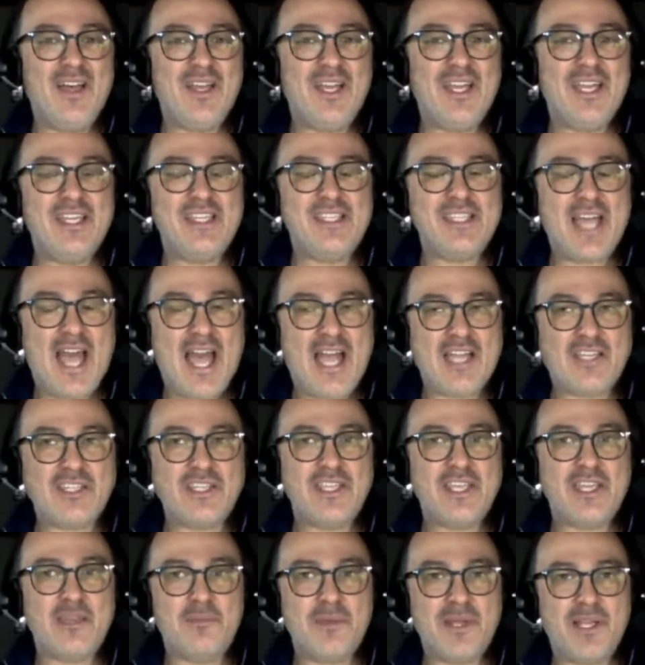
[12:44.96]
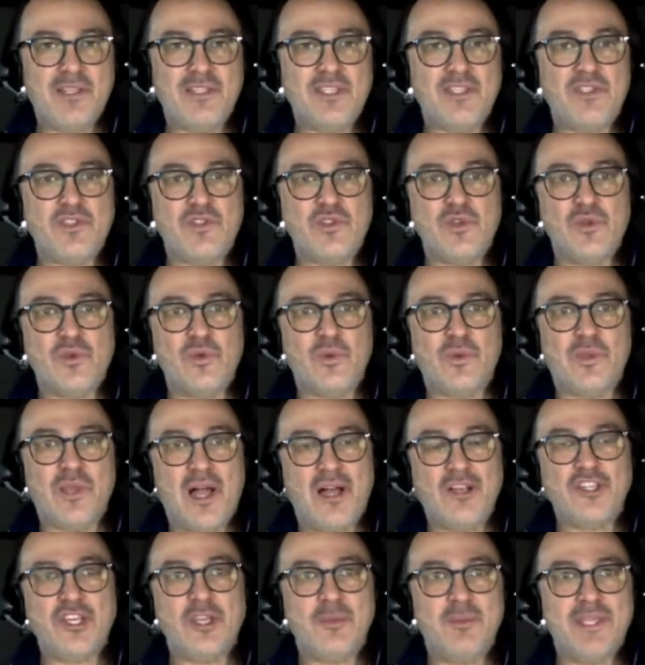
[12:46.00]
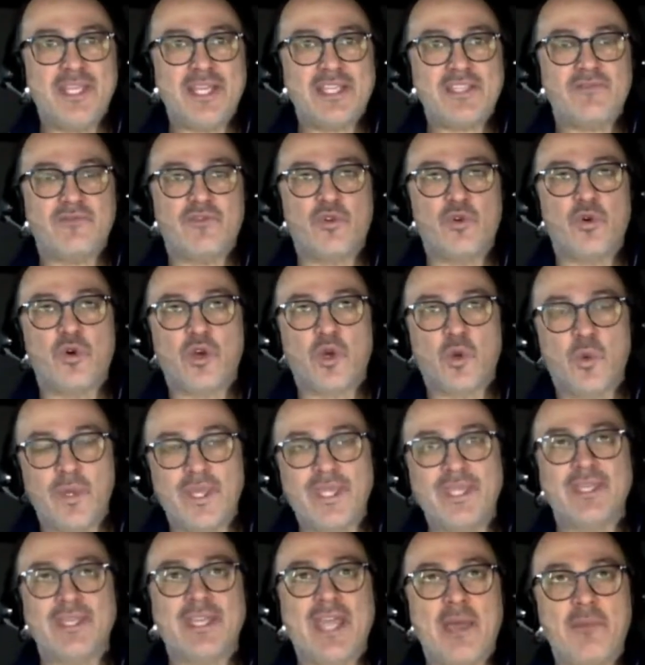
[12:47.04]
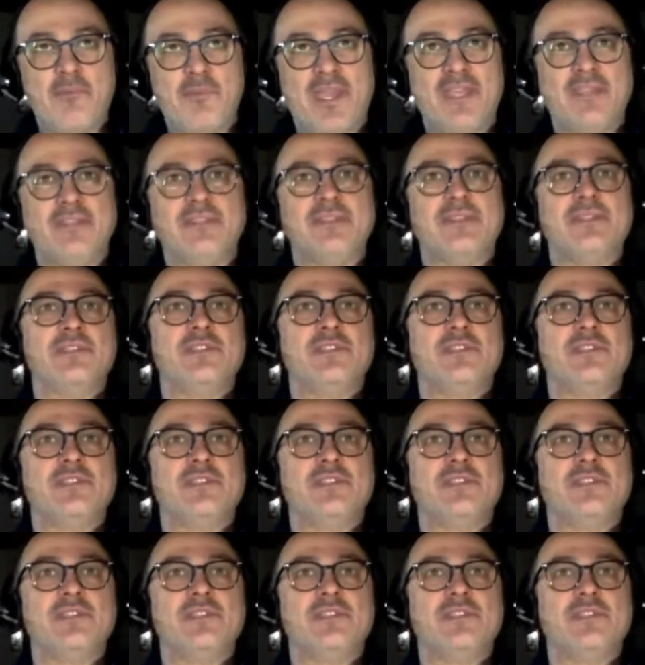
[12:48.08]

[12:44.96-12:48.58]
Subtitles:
Is actually the ability to launch A/B tests for quick campaigns.